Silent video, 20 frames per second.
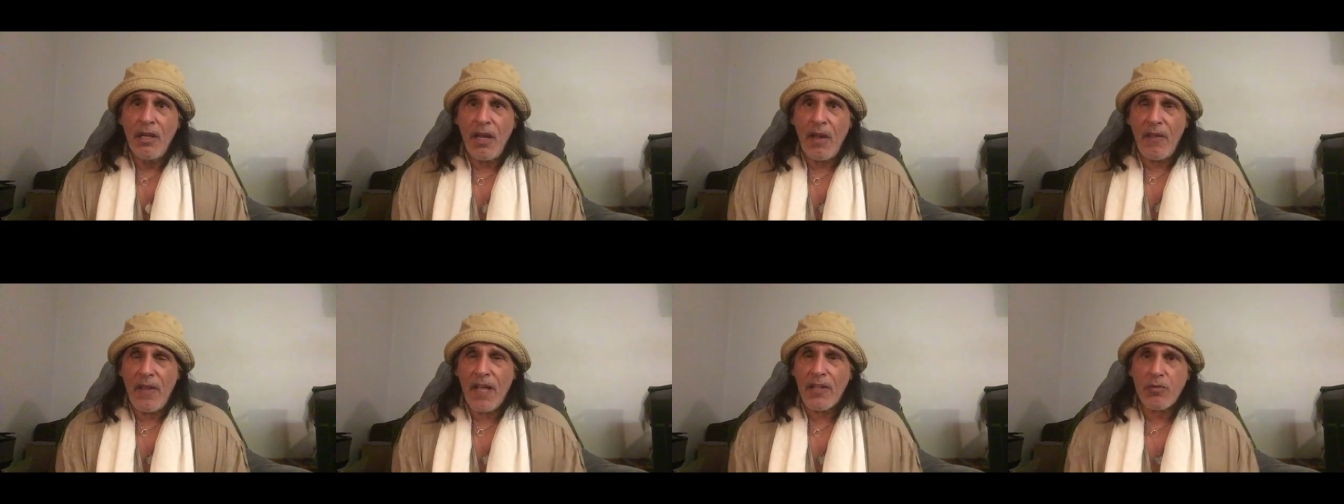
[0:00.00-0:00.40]

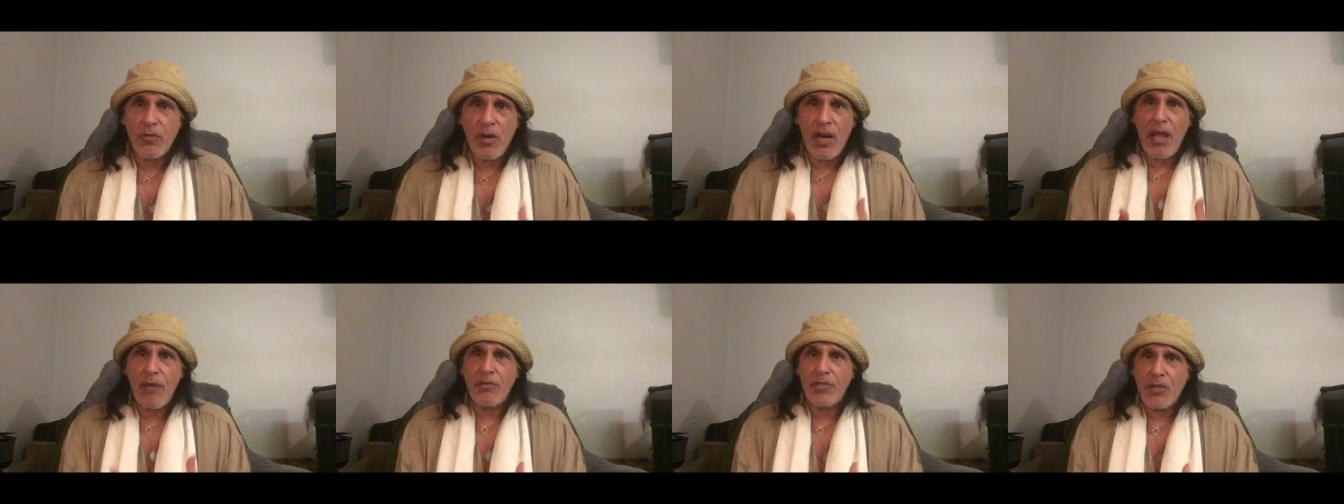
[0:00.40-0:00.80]
And that's
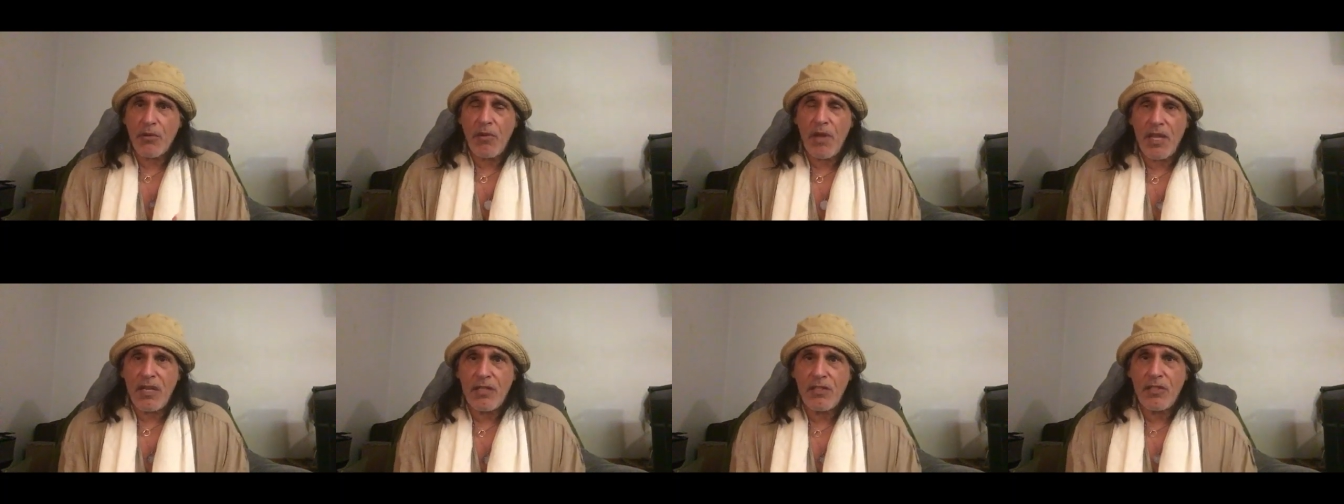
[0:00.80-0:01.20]
what I was
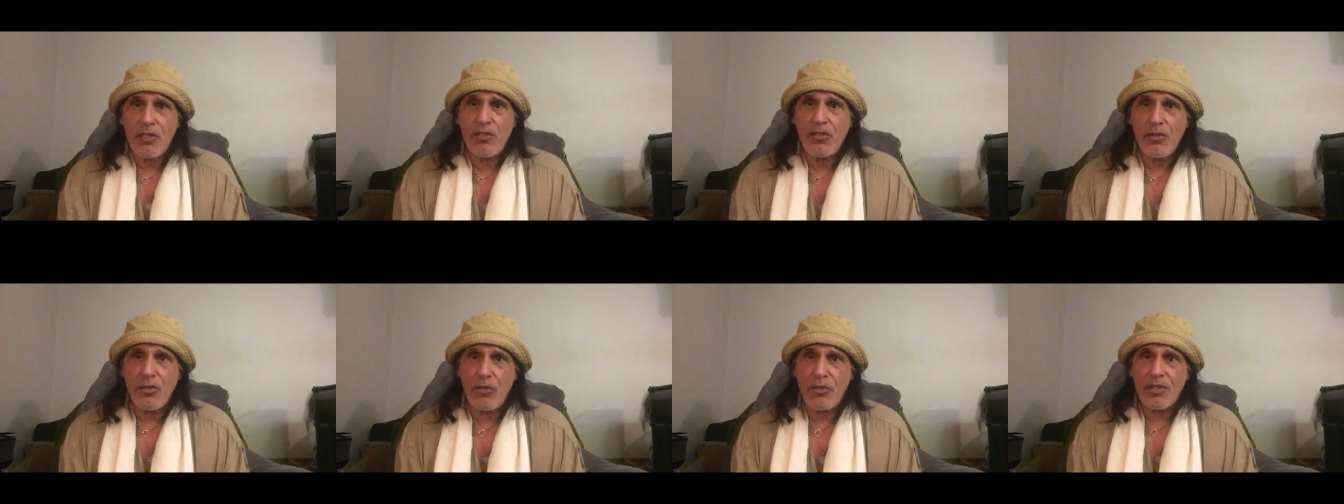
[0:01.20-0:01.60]
created to
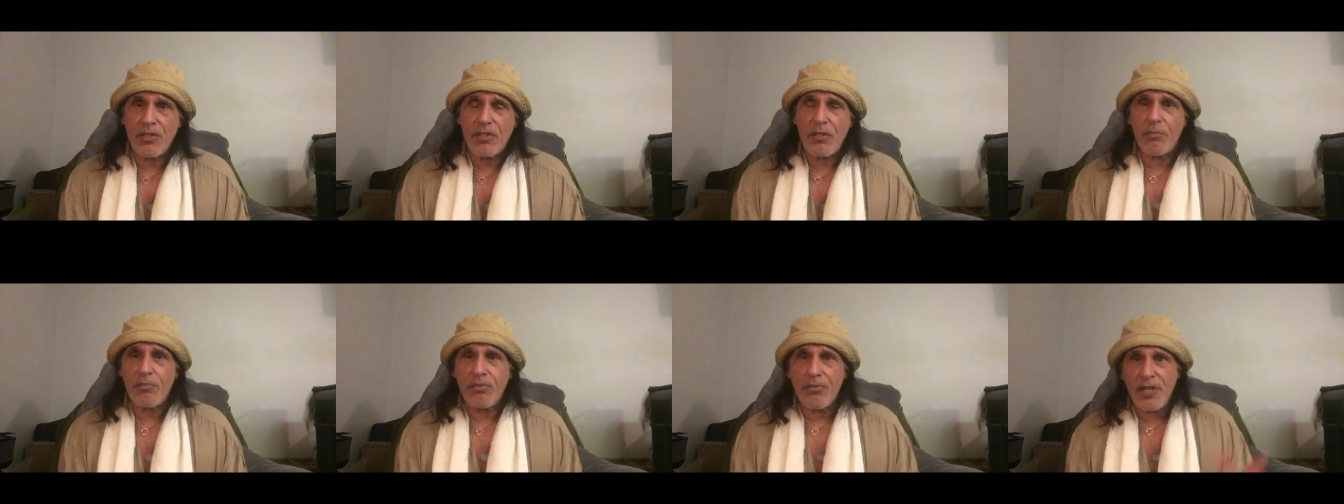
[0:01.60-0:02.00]
do, is
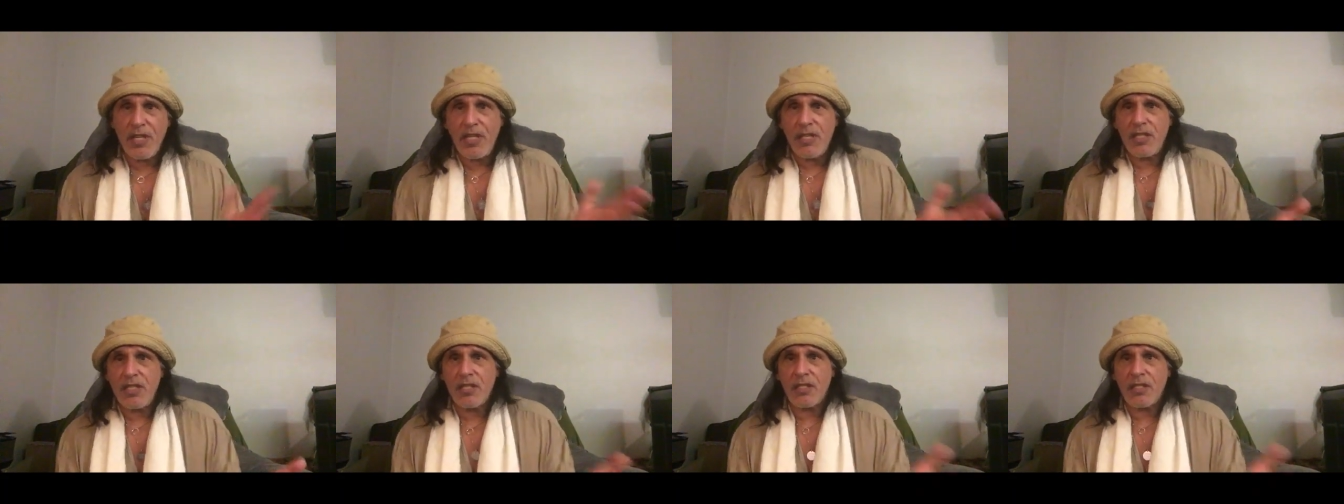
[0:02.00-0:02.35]
to preach